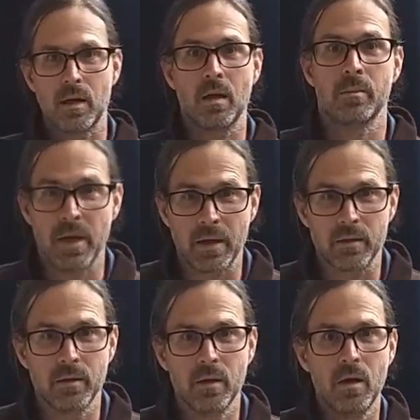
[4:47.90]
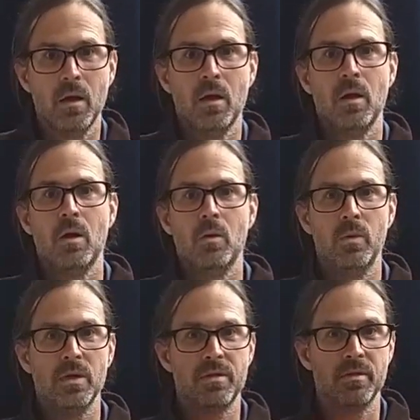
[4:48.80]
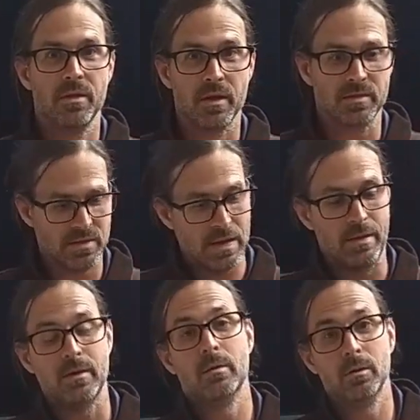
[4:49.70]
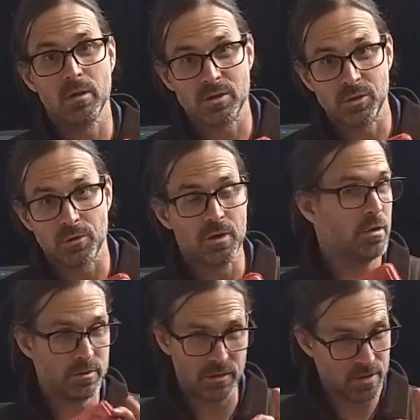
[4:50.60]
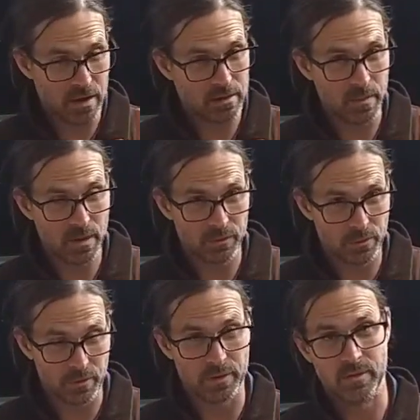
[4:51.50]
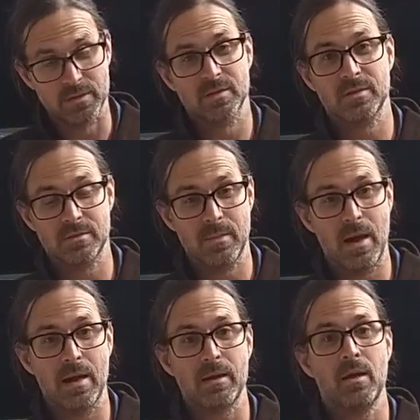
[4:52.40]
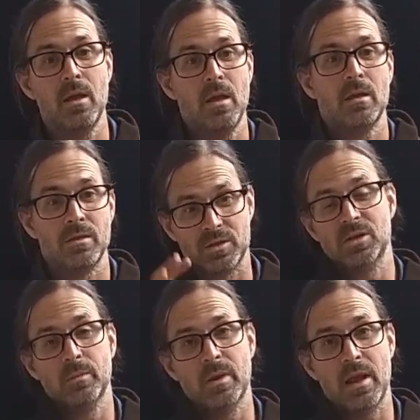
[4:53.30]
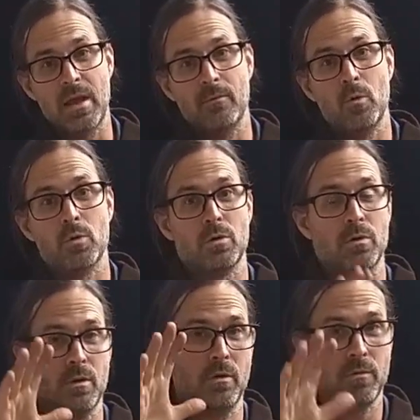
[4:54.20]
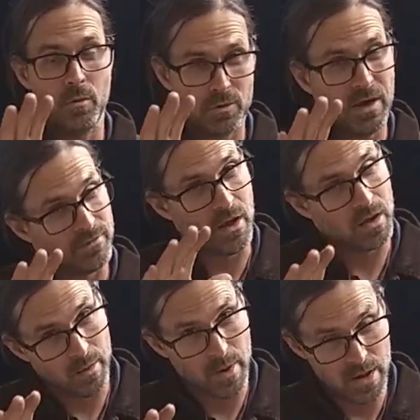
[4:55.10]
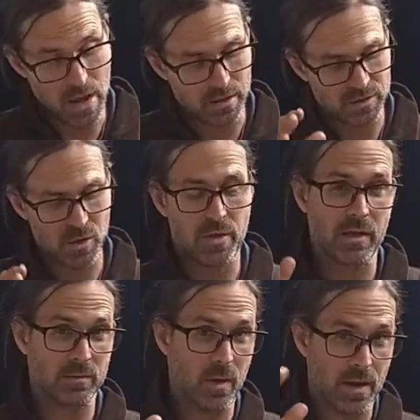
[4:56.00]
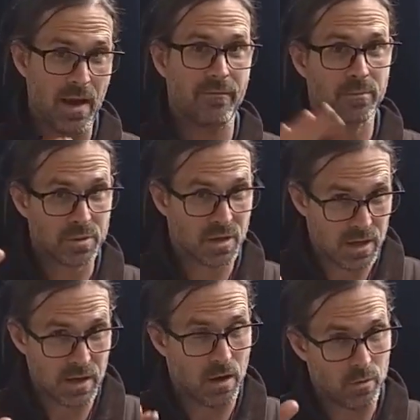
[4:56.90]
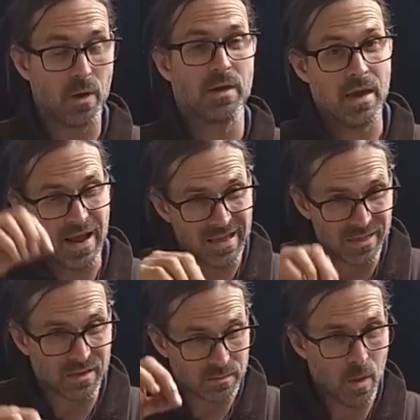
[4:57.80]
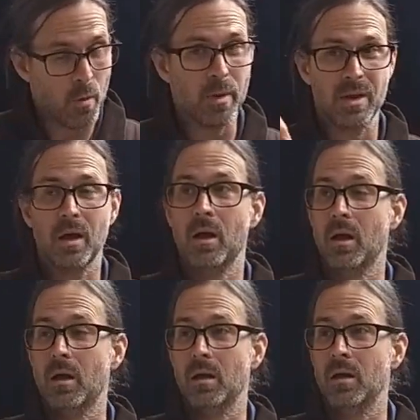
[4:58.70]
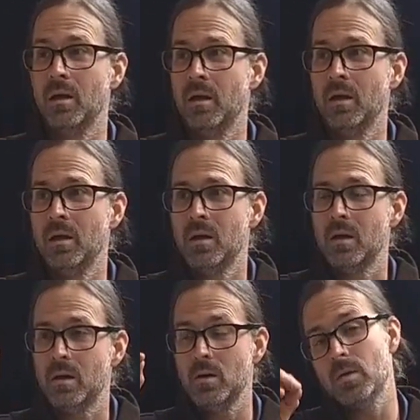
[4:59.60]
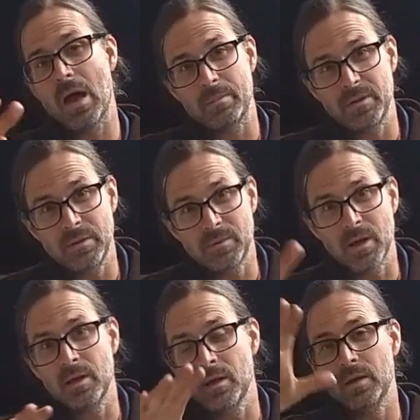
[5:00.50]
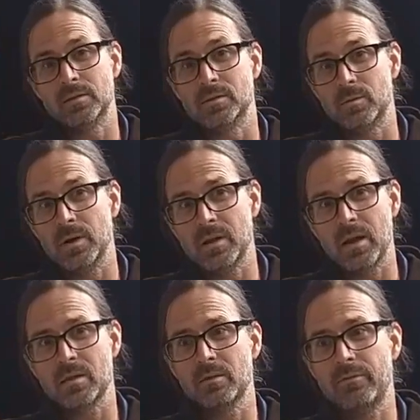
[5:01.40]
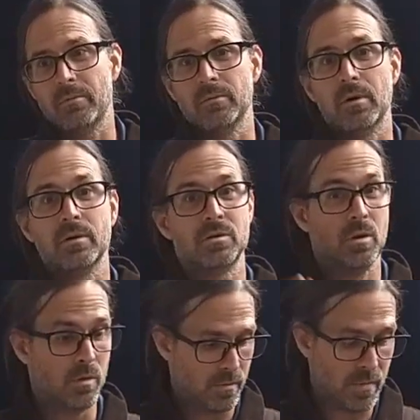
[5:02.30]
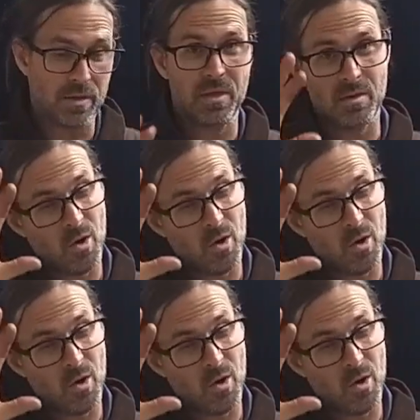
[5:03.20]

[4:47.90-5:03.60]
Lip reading: I'm back with this. Now I know it looks dirty. Yours is not going to be all dirty like this. This is mine. The shipment I have ordered of yours have not come in yet, so that's why I haven't put the kit out quite yet. At this moment, ooh, happy leap day. It's the 29th of February, so I think